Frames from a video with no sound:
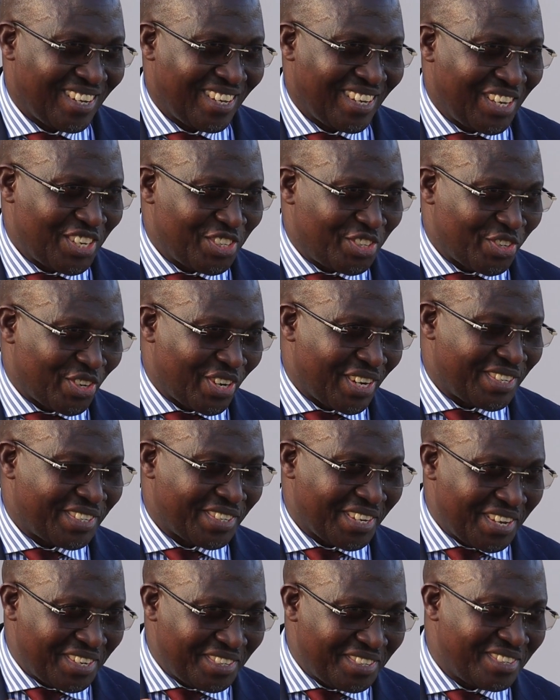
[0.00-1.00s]
History
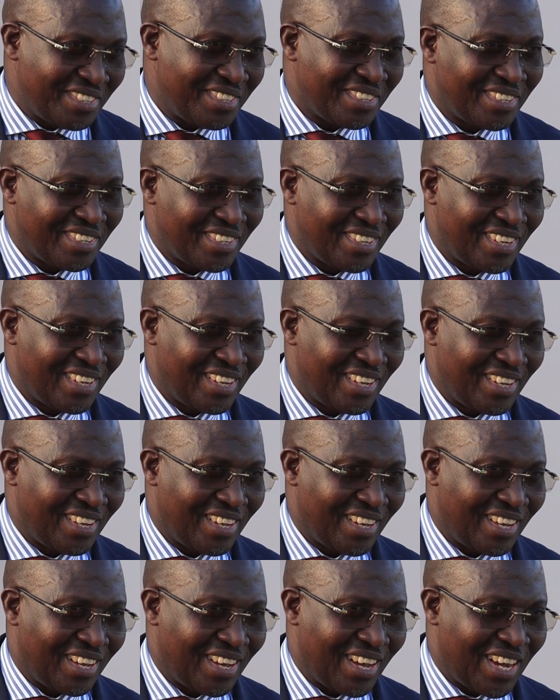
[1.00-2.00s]
says,
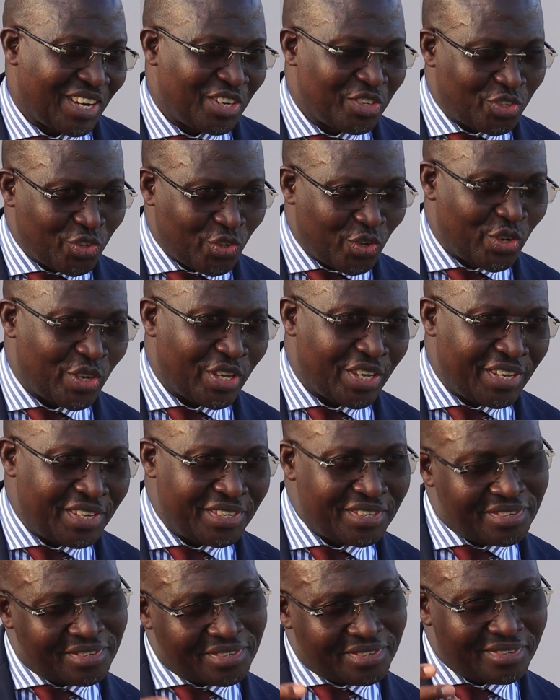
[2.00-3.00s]
and so
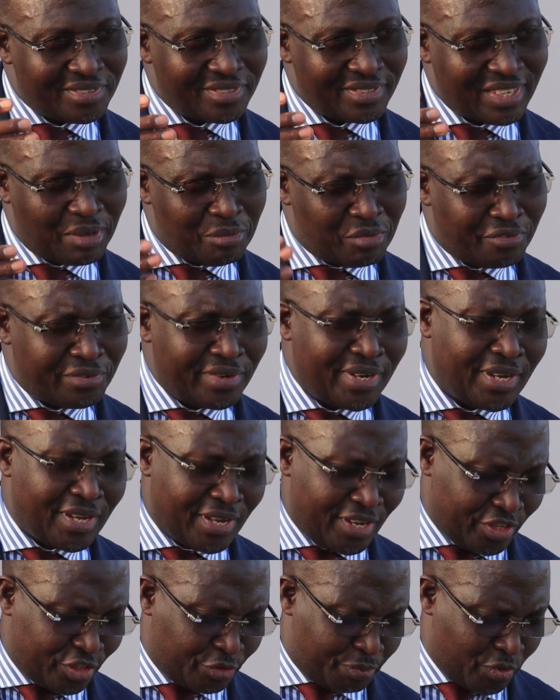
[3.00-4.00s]
is some of
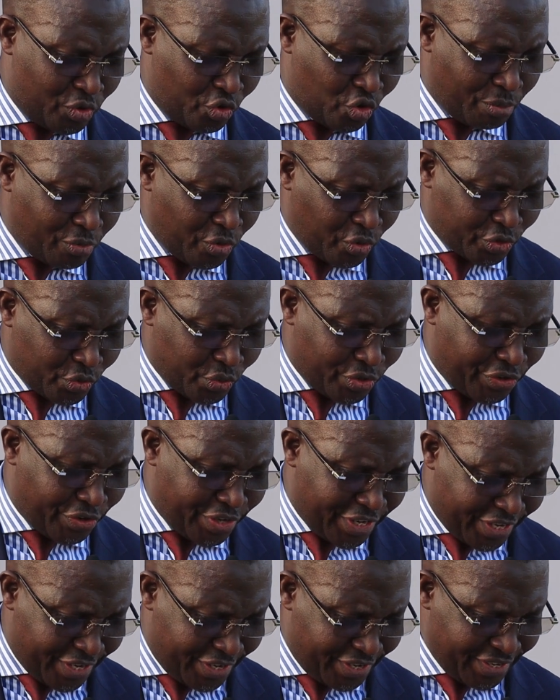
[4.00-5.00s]
the spiritual books we
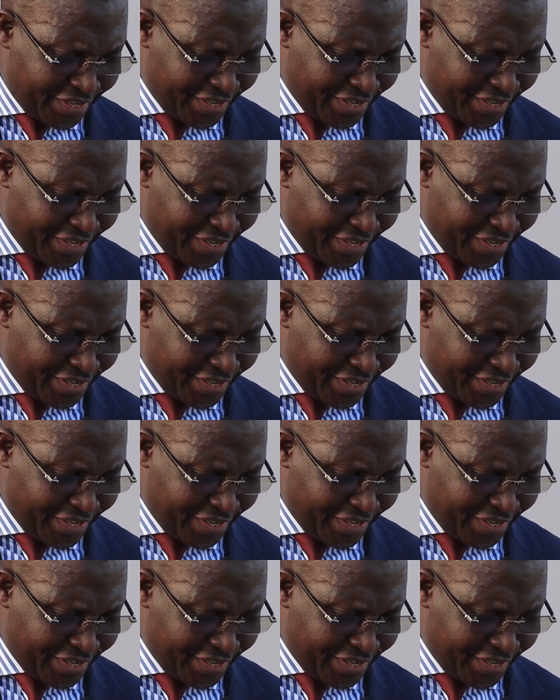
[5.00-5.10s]
read,